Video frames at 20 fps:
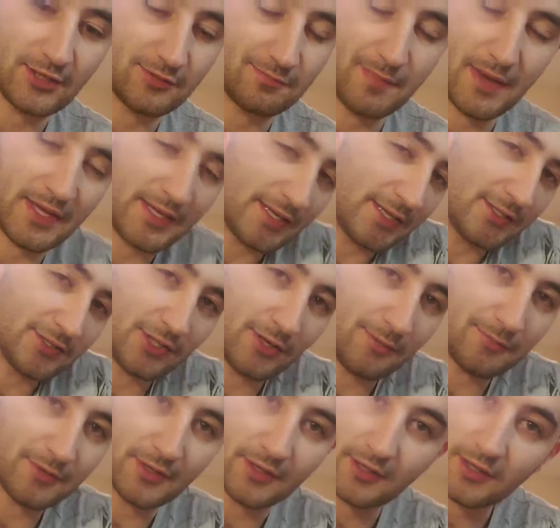just baking
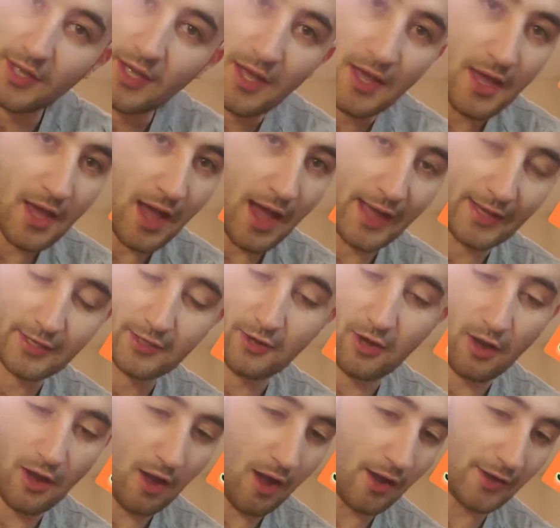something. I could
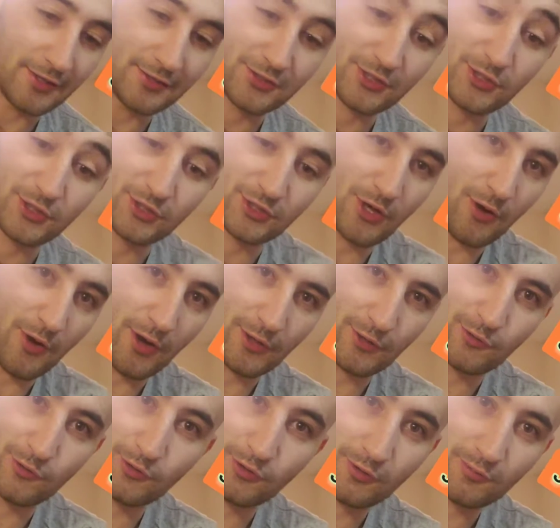honestly just go on
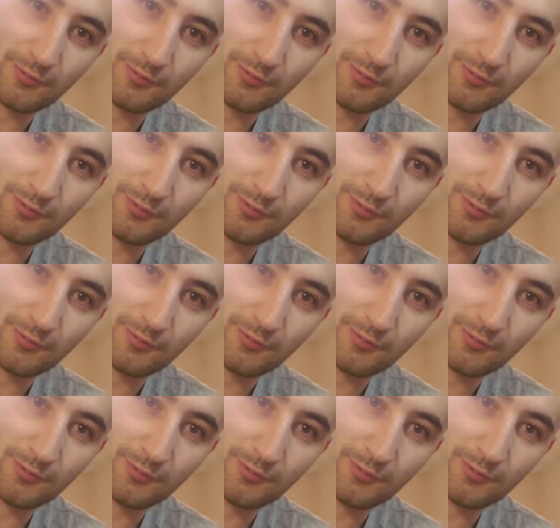Google